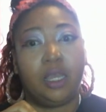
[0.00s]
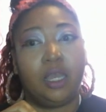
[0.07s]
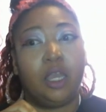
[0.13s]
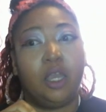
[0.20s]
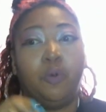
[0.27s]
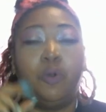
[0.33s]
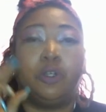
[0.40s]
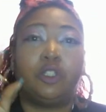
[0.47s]

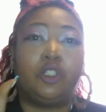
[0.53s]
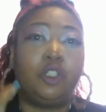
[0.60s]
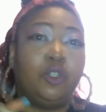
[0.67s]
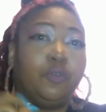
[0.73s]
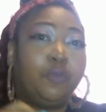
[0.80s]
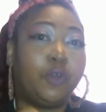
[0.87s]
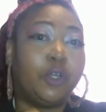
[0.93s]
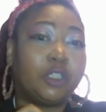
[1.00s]
Well, the two
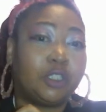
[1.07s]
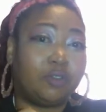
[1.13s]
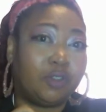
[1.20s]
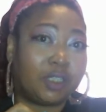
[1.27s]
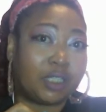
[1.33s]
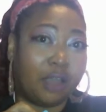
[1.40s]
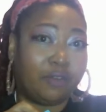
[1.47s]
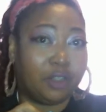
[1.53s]
friends
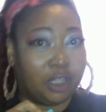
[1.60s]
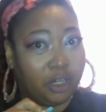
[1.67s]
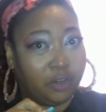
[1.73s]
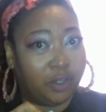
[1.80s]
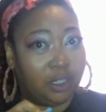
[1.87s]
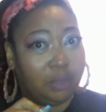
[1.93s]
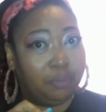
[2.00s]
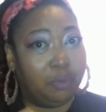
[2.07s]
discovered they were
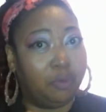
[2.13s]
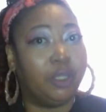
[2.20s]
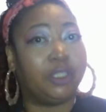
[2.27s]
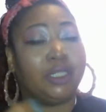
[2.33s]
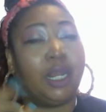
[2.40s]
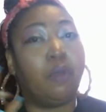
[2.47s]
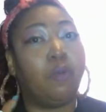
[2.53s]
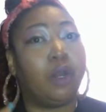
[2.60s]
in the boys and
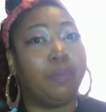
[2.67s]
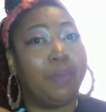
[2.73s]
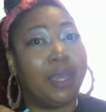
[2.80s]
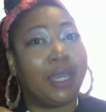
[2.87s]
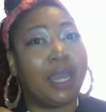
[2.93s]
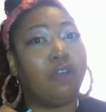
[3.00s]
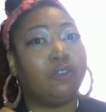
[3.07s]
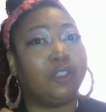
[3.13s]
they want to make
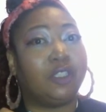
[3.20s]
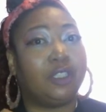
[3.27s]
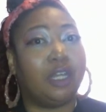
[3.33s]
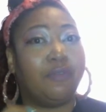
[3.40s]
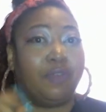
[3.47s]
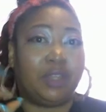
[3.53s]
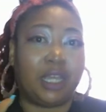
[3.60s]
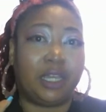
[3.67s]
out and
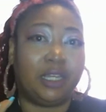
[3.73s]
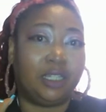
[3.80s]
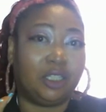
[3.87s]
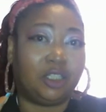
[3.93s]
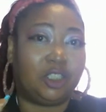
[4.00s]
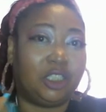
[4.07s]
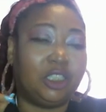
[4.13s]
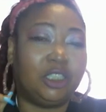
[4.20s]
stuff, and
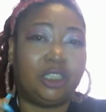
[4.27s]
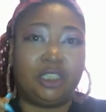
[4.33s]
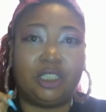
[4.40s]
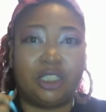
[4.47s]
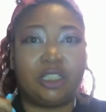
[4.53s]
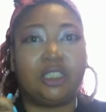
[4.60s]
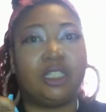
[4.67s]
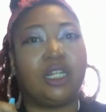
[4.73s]
she's
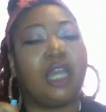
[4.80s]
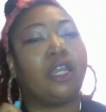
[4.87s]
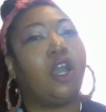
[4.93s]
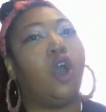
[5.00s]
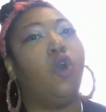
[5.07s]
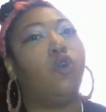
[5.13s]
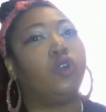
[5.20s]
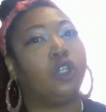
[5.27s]
just like
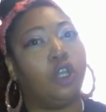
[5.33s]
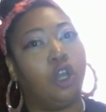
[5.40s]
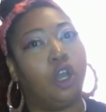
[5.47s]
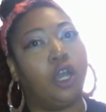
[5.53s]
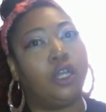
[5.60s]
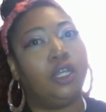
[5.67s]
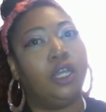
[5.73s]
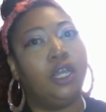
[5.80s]
holding
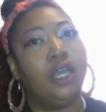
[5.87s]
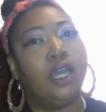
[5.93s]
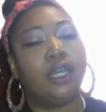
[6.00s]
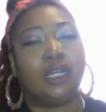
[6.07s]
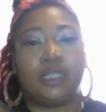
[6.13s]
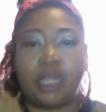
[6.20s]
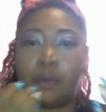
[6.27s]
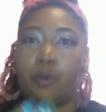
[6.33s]
on
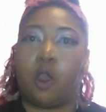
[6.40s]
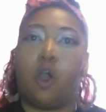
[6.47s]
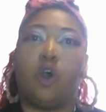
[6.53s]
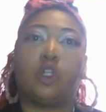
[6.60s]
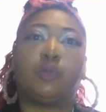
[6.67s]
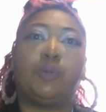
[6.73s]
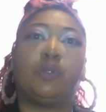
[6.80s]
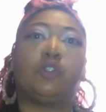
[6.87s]
because they were all
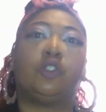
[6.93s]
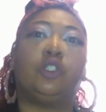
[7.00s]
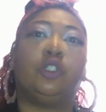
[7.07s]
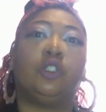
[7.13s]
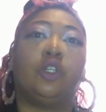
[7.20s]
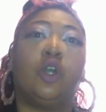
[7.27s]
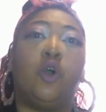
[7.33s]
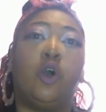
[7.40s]
supposed to
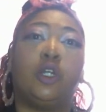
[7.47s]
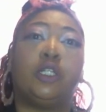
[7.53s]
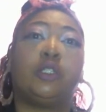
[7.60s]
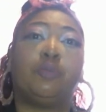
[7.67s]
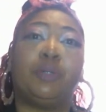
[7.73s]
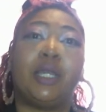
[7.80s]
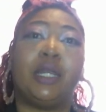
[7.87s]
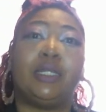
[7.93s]
go on this
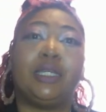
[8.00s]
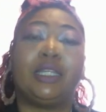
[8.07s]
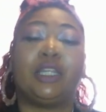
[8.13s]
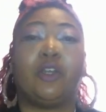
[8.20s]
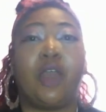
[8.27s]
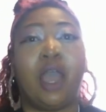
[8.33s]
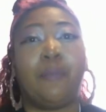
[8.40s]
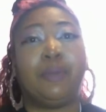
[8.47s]
plan and get
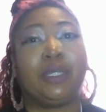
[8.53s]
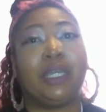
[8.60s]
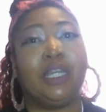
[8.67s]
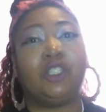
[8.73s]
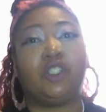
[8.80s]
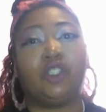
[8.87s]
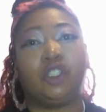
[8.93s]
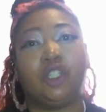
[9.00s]
their
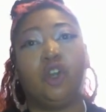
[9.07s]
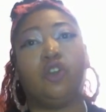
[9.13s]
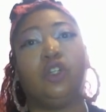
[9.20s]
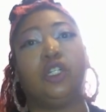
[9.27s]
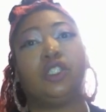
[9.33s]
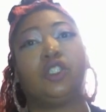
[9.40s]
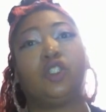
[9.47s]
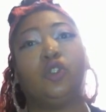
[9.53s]
applications to go to
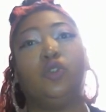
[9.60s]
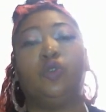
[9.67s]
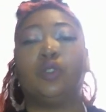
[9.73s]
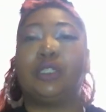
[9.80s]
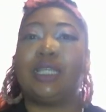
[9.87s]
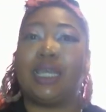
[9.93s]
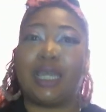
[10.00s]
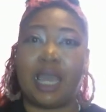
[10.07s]
this school
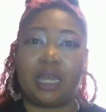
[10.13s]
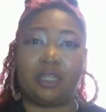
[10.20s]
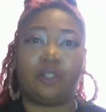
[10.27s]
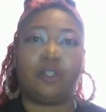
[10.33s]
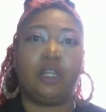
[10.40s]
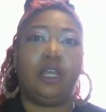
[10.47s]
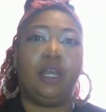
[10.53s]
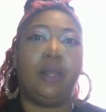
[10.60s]
together.
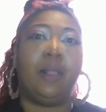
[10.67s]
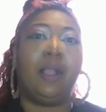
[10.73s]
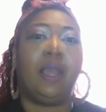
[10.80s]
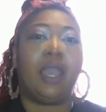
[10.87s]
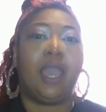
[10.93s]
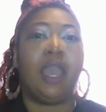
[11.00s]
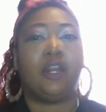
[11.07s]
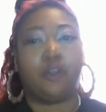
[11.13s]

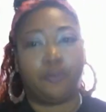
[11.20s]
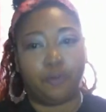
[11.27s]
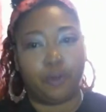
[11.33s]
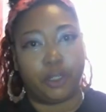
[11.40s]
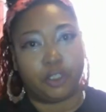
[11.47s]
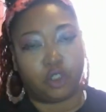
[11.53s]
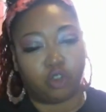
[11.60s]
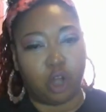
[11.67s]
And her
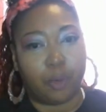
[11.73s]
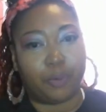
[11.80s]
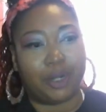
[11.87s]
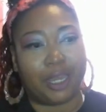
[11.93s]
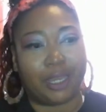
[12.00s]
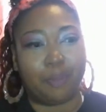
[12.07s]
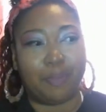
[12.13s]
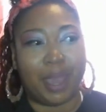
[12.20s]
friends drop her
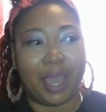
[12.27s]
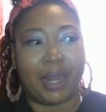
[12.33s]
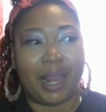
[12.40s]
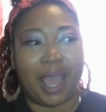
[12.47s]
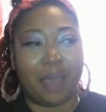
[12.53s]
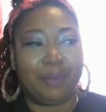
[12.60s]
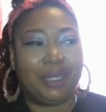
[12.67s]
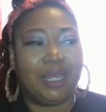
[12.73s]
like a bad
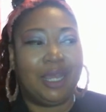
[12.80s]
habit.